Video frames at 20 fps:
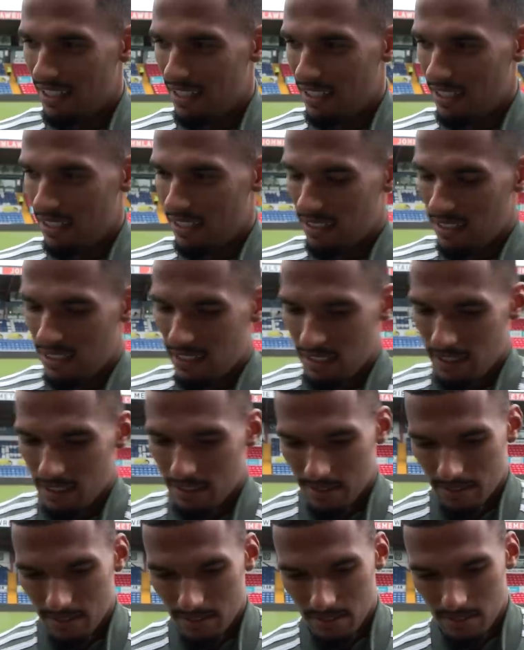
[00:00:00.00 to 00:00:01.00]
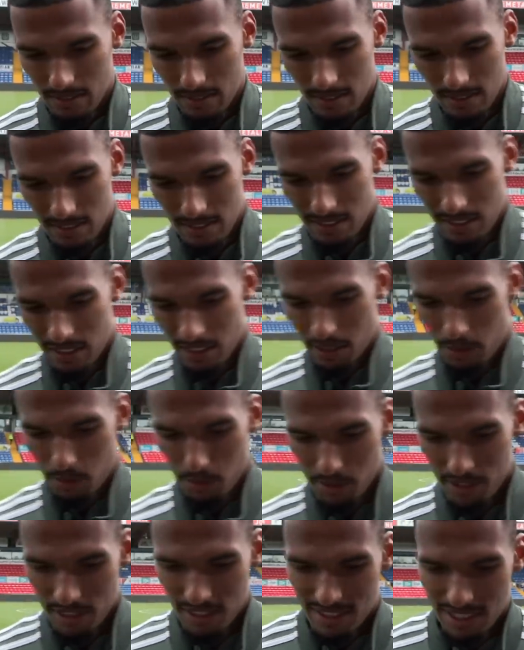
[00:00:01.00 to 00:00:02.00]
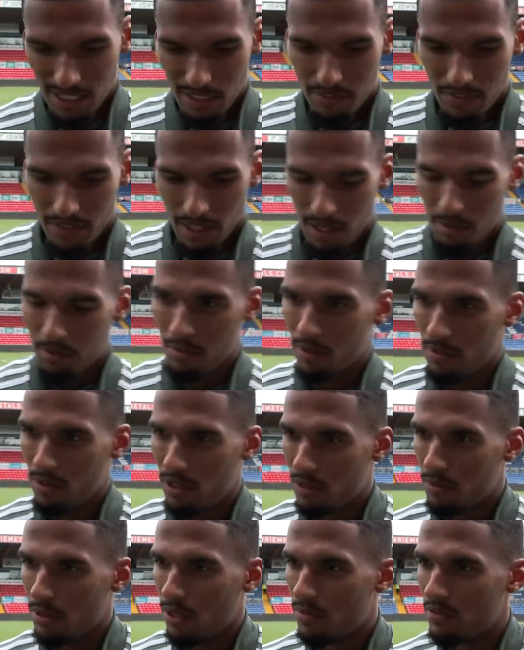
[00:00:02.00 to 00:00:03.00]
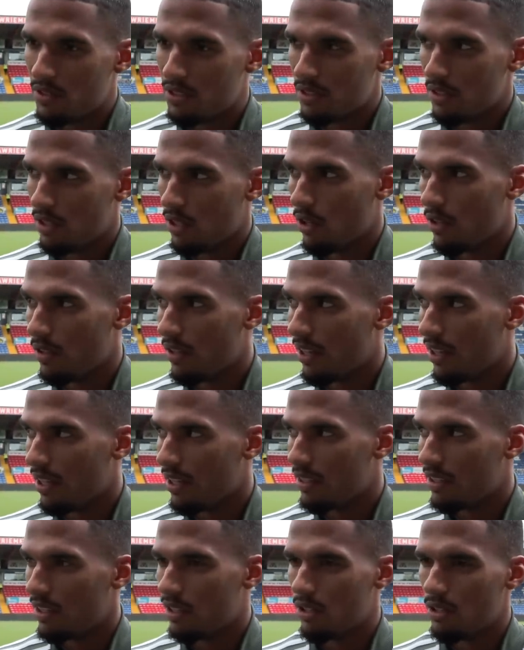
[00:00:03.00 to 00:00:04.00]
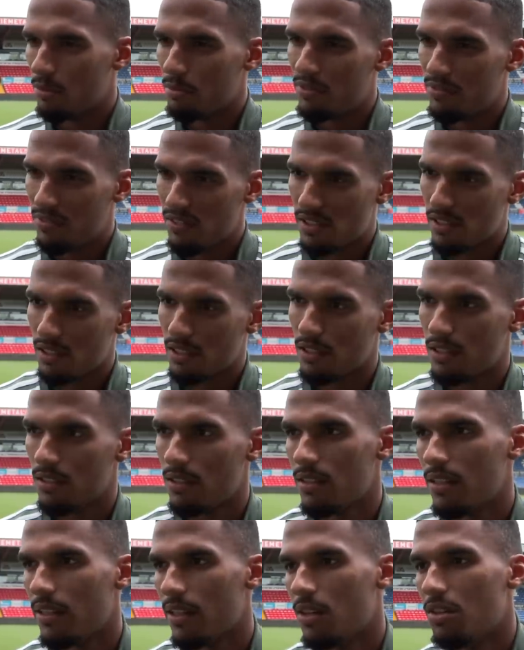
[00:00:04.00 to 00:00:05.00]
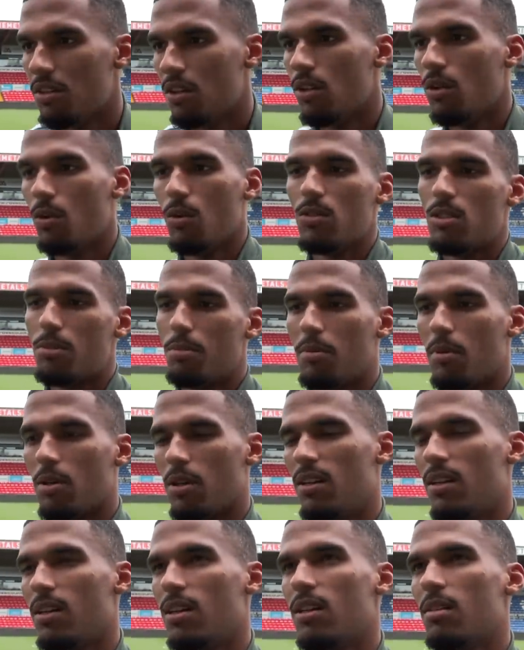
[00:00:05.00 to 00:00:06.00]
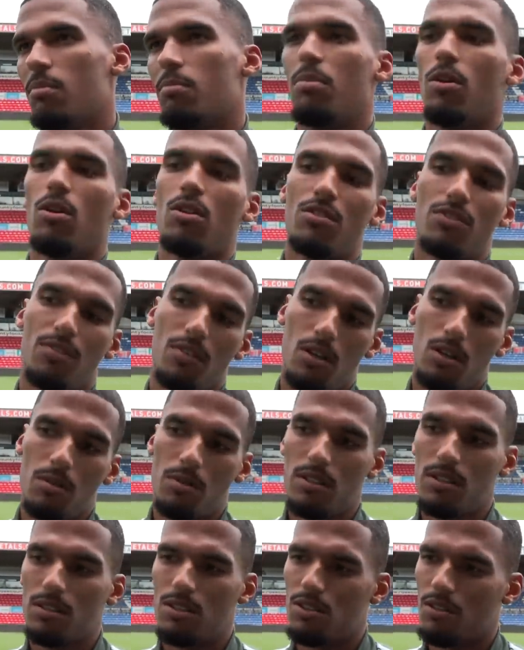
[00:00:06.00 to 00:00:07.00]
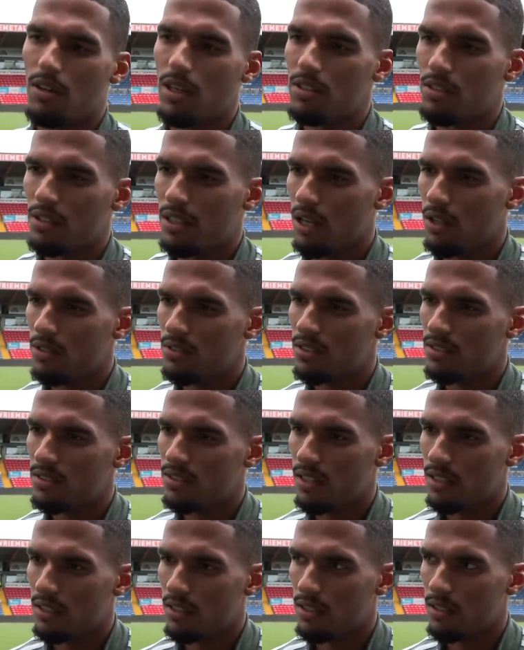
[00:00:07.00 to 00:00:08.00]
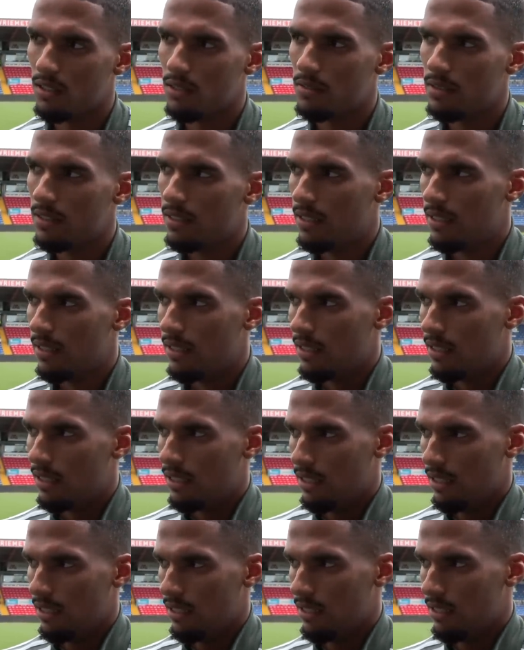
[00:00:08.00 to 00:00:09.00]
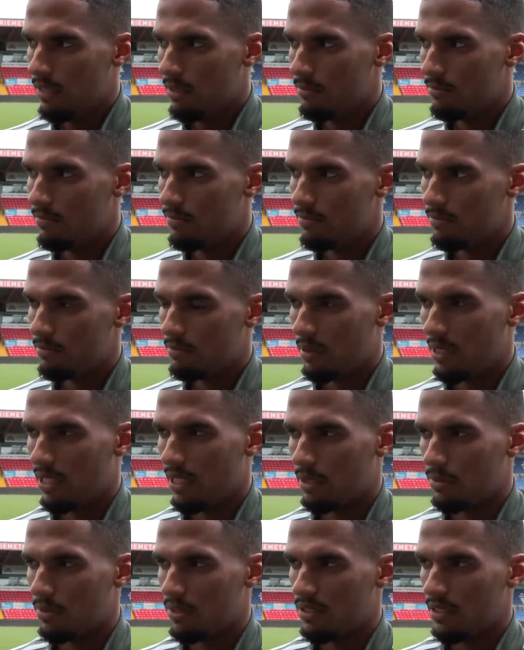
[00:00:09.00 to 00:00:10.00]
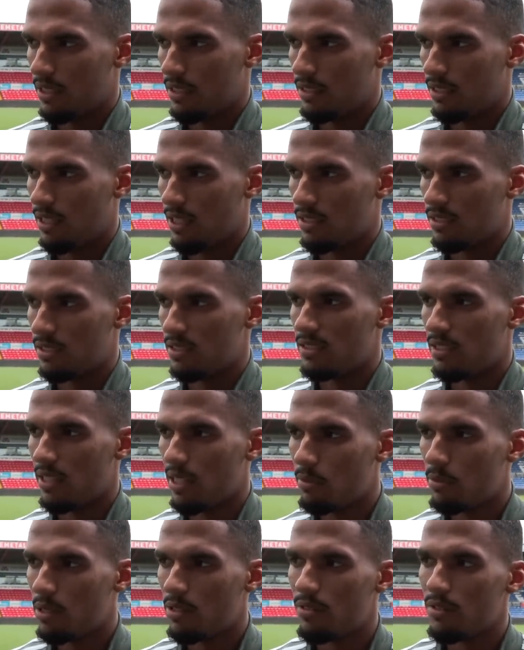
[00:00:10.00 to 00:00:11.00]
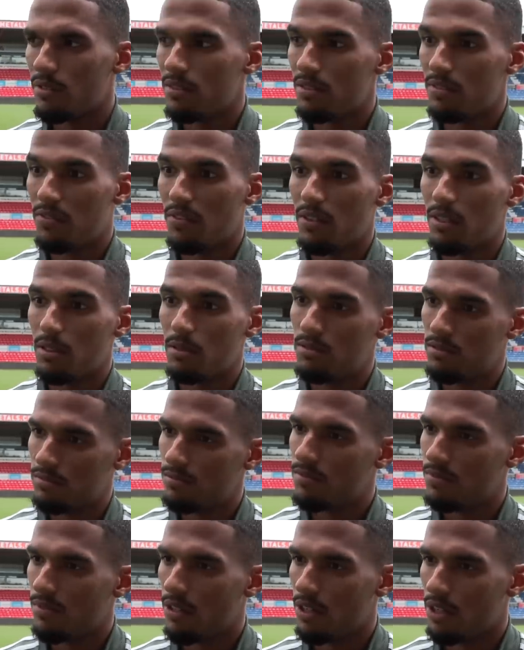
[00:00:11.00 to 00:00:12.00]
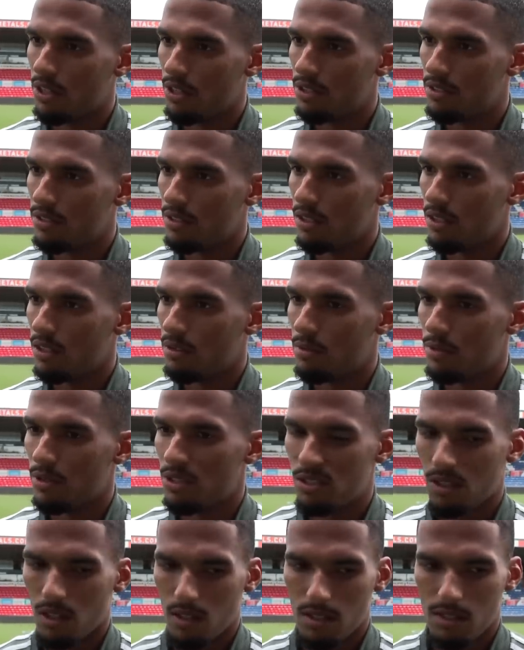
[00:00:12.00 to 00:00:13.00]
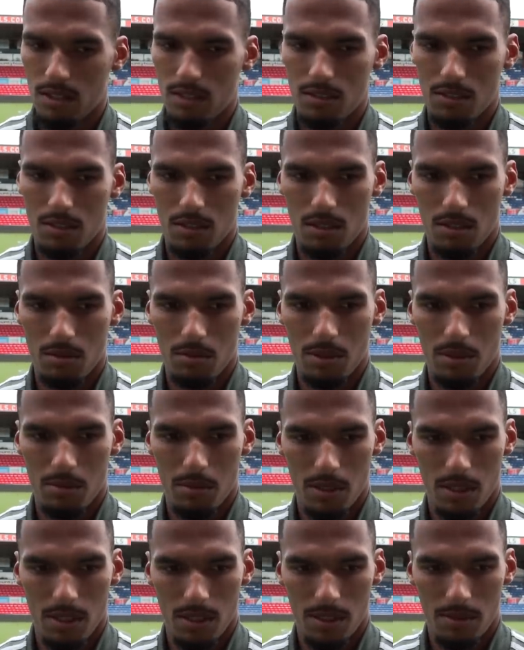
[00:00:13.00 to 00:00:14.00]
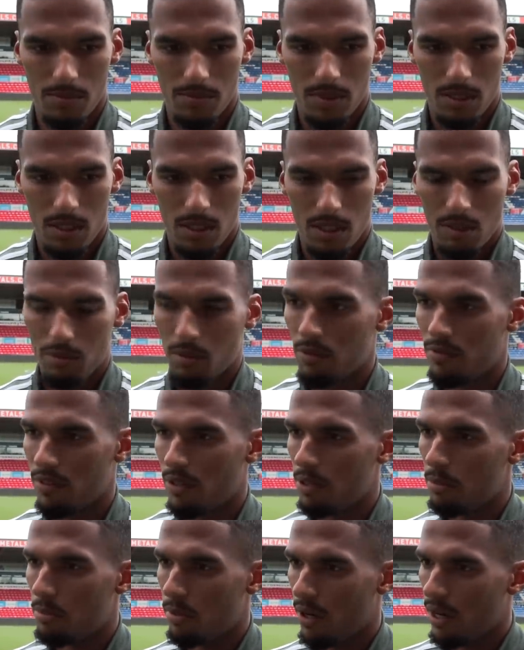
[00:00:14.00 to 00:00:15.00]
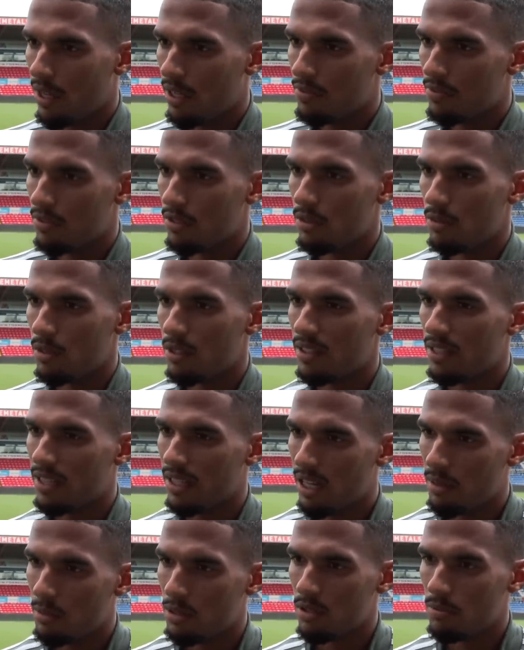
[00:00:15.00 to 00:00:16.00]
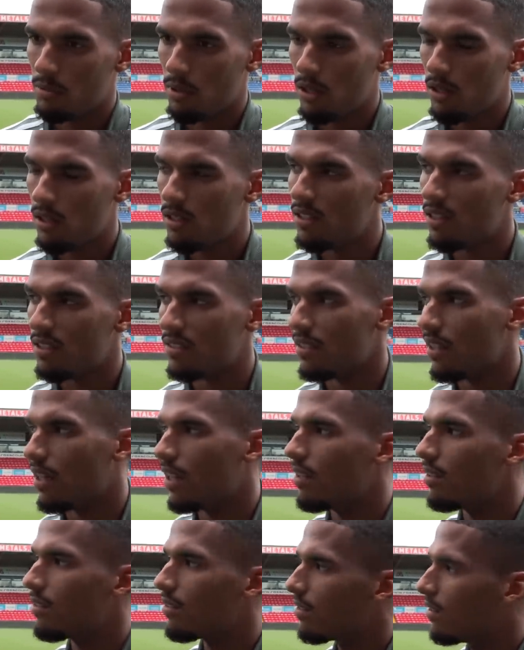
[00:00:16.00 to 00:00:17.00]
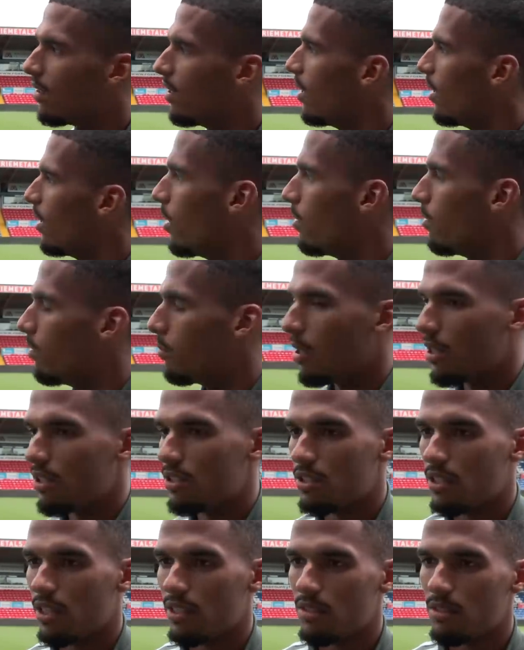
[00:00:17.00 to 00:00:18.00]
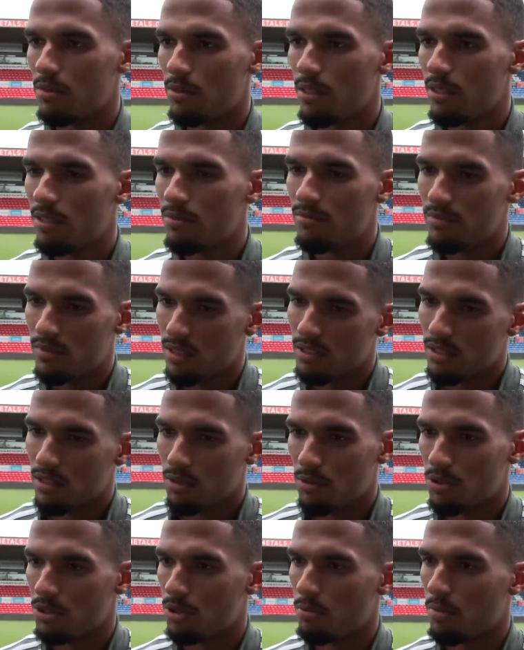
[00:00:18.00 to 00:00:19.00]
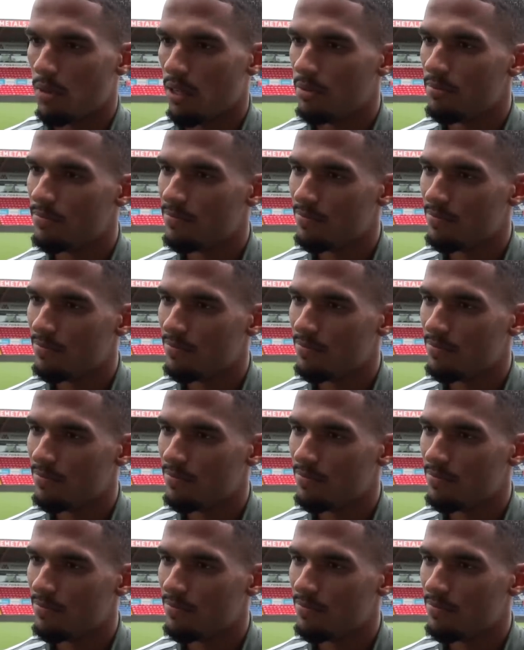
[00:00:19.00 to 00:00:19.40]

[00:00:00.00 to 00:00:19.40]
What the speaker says: It was a tough game. You know, obviously now they're going to be physical. They're going to launch balls forward, try to counter-attack, you know. But like we said, as a team, we defended very good. You know, we were solid, you know, we were very brave, you know, very calm on the ball, and at the end we managed to get the win. That's how we should play.